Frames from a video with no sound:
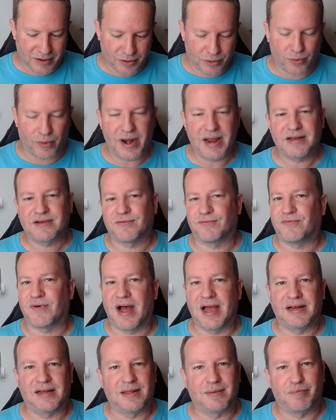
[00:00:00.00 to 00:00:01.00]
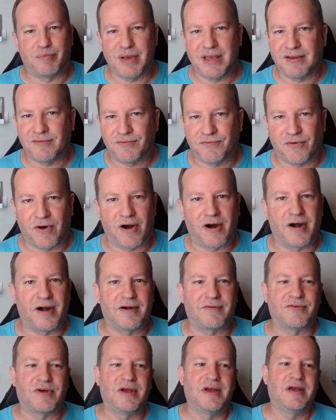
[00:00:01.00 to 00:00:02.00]
Great to finally beat
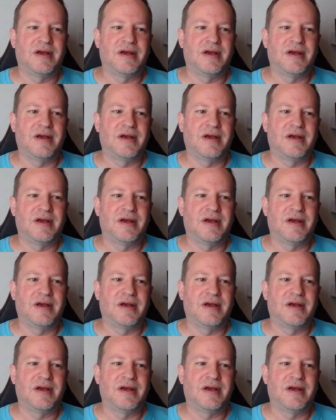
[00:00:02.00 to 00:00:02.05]
Favre.